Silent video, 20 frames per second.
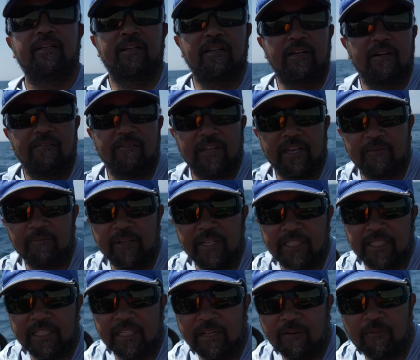of Lake
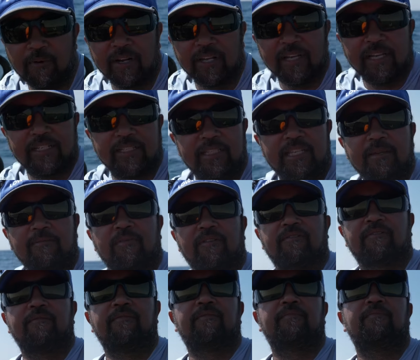Michigan, where it gets deeper
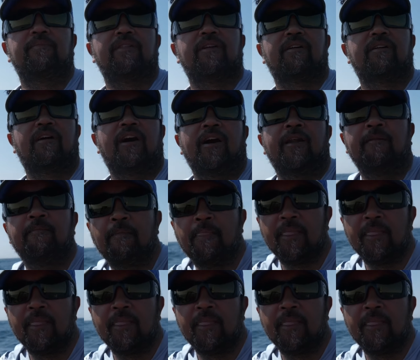from there on.